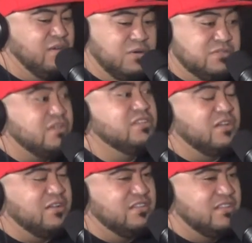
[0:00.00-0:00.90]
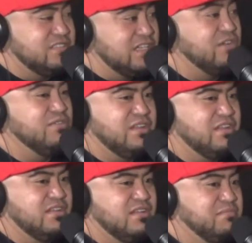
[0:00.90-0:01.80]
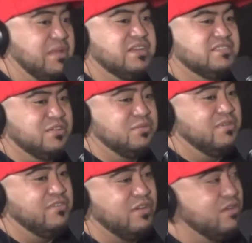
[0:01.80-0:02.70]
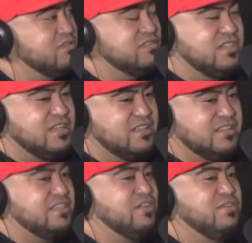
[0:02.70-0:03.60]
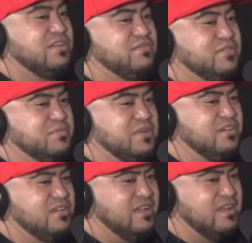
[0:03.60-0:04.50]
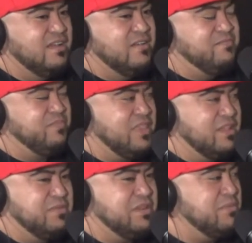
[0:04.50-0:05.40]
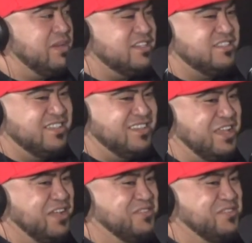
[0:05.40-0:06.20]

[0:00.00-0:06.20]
Or it's on the, the security manager, whoever owns the security firm, you know. But the amount of shit